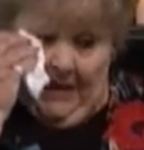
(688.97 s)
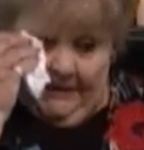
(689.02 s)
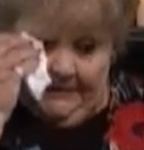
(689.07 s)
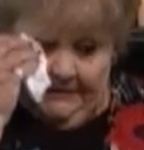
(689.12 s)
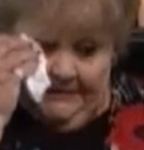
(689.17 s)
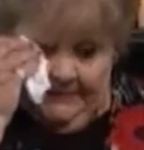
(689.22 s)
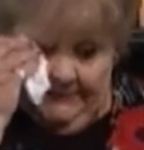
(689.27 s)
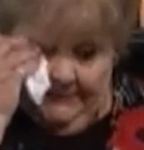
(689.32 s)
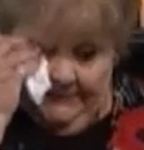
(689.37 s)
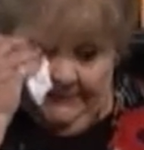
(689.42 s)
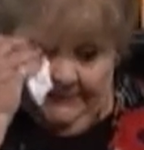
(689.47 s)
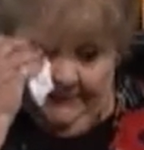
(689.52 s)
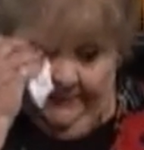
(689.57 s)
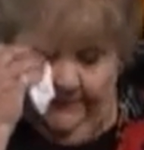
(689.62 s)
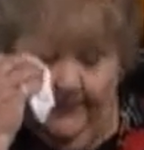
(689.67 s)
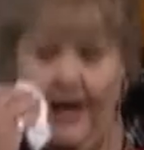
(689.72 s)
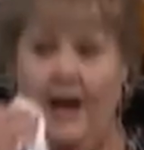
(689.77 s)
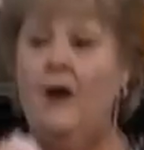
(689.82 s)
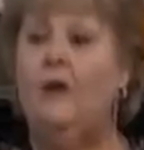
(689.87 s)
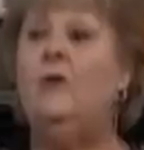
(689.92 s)
since a
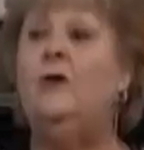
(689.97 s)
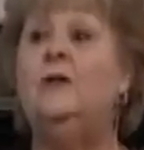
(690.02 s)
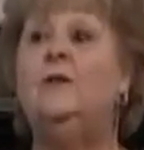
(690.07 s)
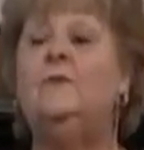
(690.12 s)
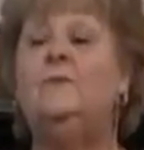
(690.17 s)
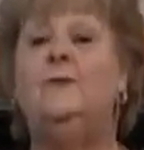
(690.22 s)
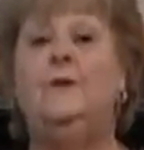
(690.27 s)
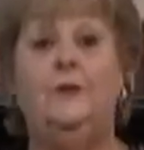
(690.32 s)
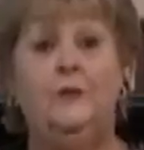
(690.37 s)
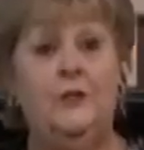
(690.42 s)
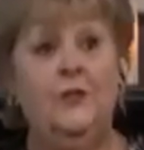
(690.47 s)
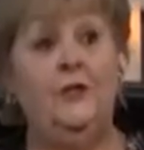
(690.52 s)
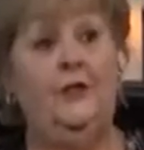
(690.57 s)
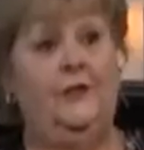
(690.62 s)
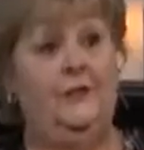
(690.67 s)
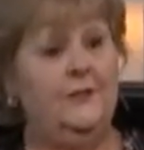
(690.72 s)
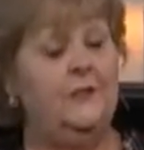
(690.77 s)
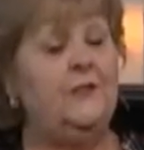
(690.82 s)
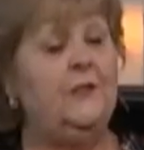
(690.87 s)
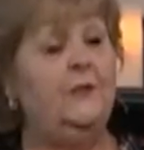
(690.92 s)
powerful
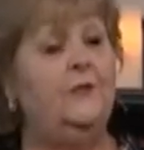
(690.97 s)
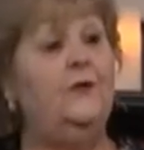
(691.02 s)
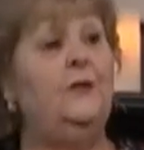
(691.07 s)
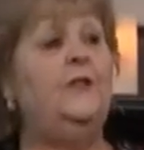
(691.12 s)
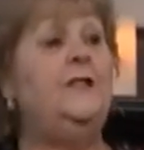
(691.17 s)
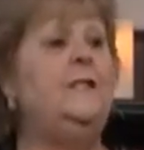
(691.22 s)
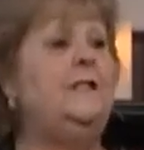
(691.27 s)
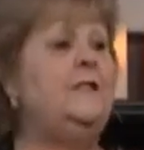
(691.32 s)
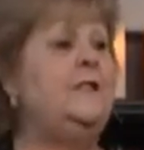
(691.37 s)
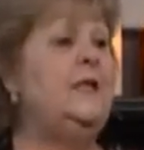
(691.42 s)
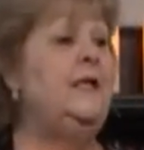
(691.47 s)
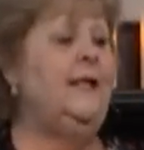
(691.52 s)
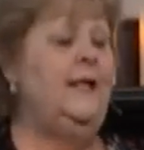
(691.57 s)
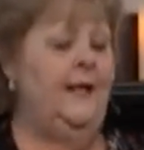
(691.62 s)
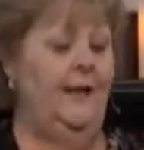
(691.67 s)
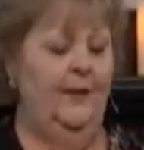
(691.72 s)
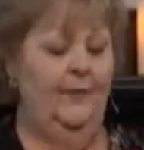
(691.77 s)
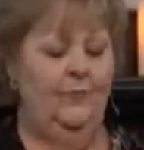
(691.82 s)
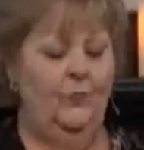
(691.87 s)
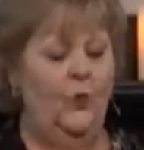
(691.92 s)
curse, according to
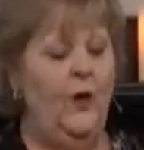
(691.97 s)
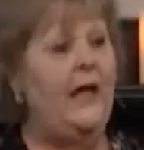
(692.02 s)
him,